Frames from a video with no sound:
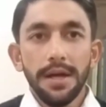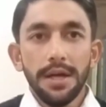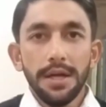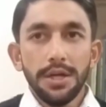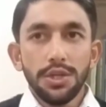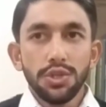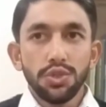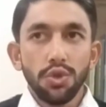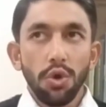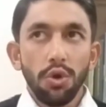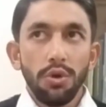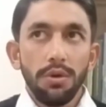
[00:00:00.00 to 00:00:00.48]

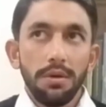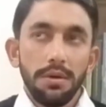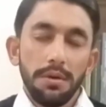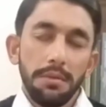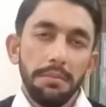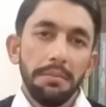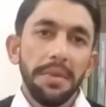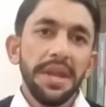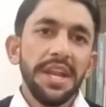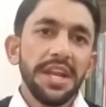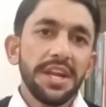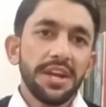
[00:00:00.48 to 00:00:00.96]
so
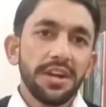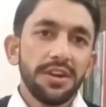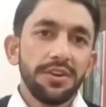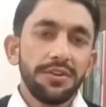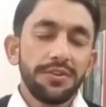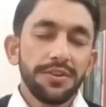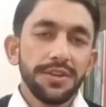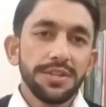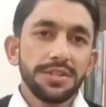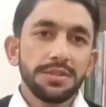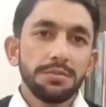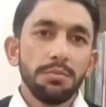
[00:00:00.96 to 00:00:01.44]
many
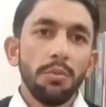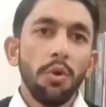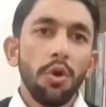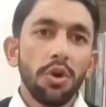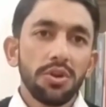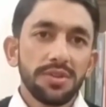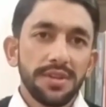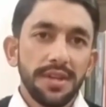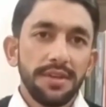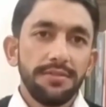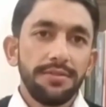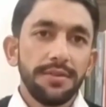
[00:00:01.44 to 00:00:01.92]
countries,
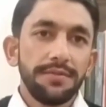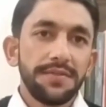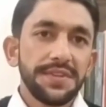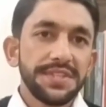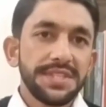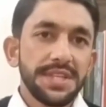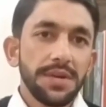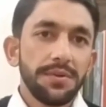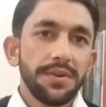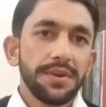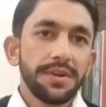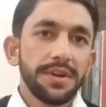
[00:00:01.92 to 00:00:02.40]
more than
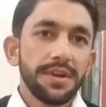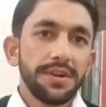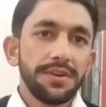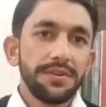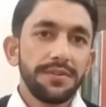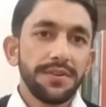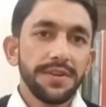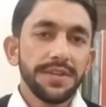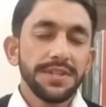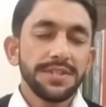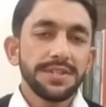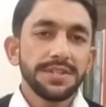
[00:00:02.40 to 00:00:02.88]
57
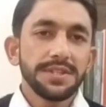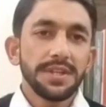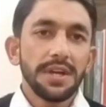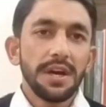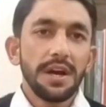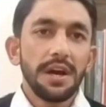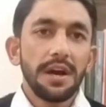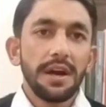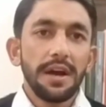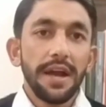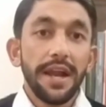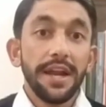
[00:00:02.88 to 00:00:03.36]
countries
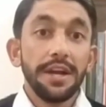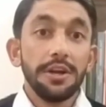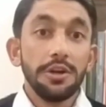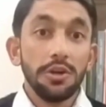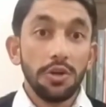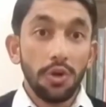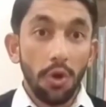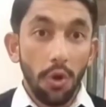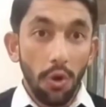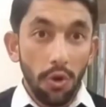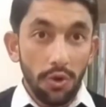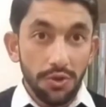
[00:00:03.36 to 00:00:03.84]

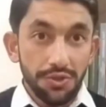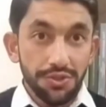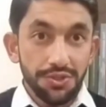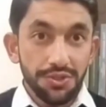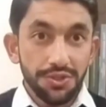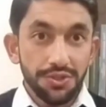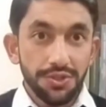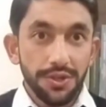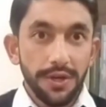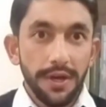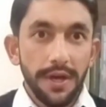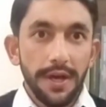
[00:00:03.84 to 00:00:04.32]

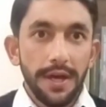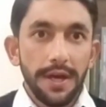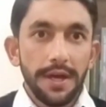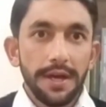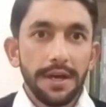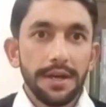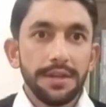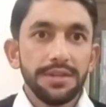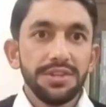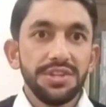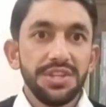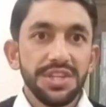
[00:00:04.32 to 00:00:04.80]
endorsed
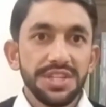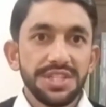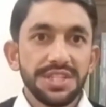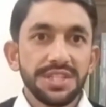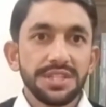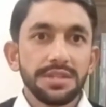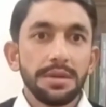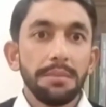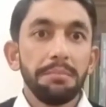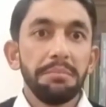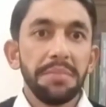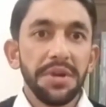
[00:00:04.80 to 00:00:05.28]

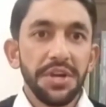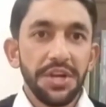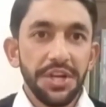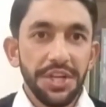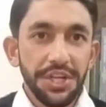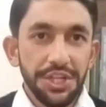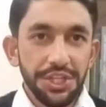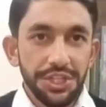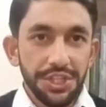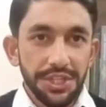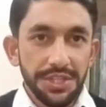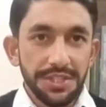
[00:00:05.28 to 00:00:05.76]
these
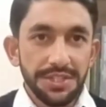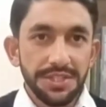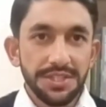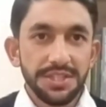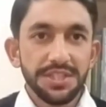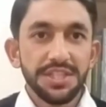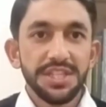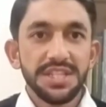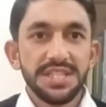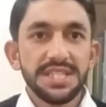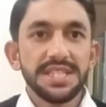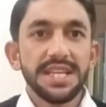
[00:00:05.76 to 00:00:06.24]
petitions,
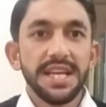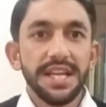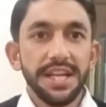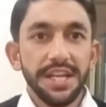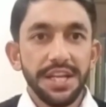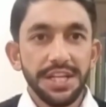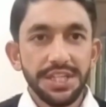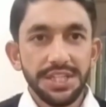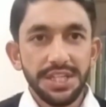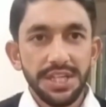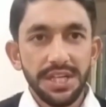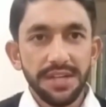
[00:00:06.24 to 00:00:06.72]
this
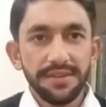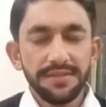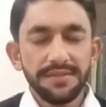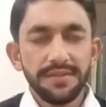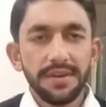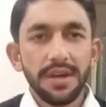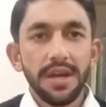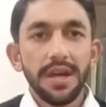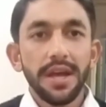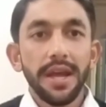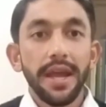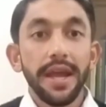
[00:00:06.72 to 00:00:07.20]
initiative,
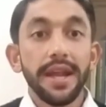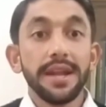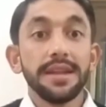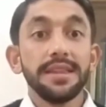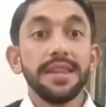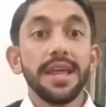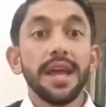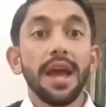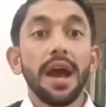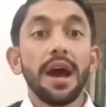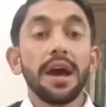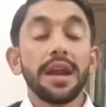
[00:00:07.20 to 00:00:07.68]
and
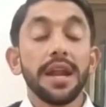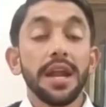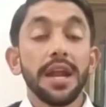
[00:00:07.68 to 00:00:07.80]
they are